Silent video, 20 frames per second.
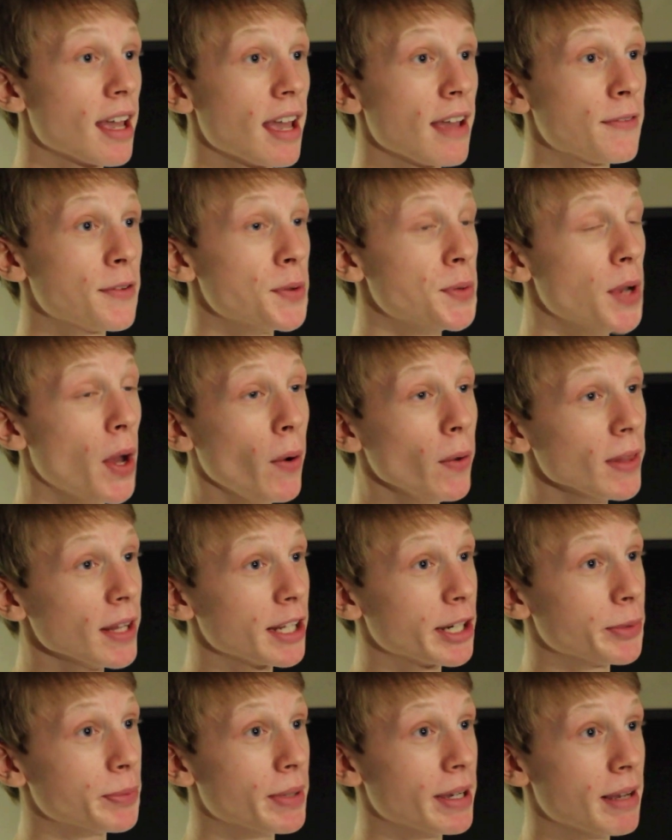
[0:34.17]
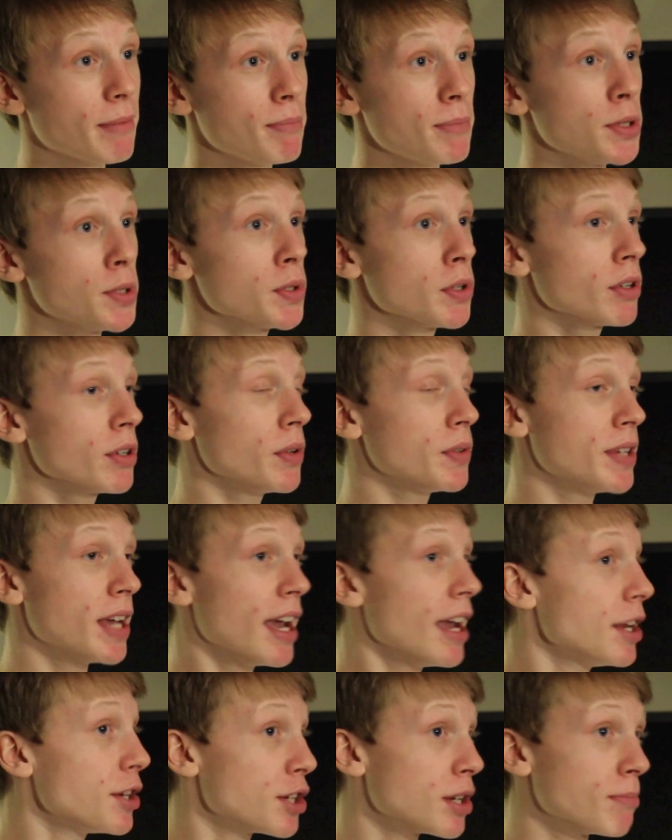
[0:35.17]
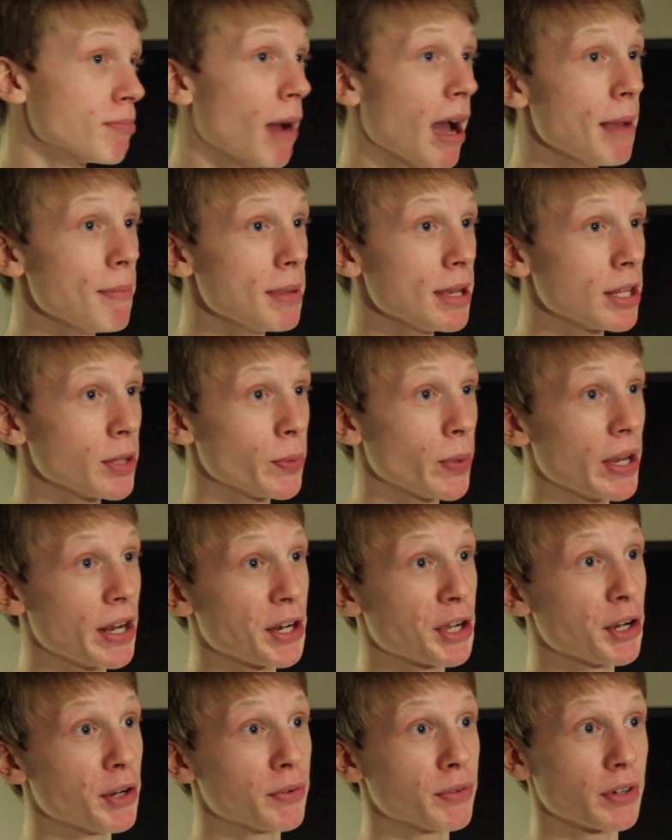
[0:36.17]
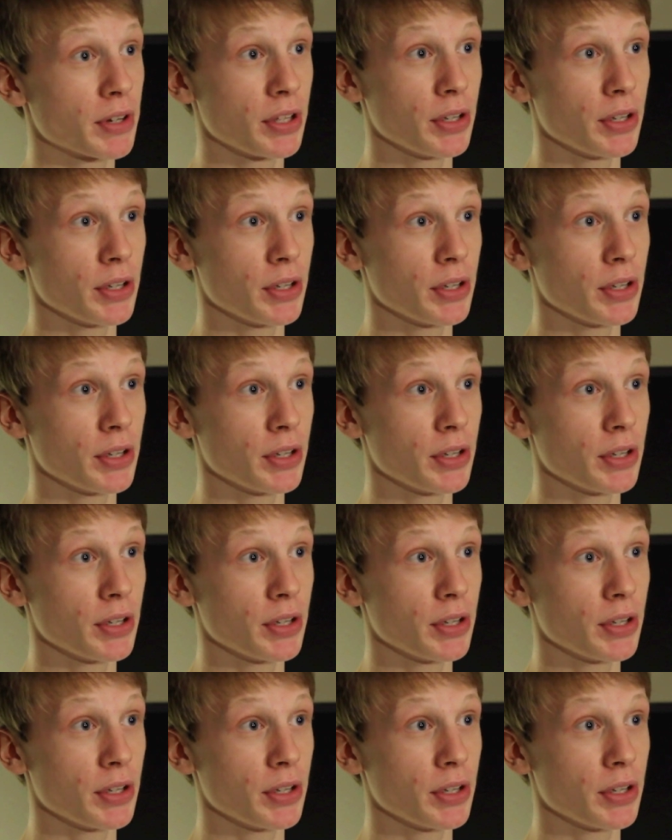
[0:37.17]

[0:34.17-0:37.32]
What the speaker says: If you know a little bit, music notation might be the way to go for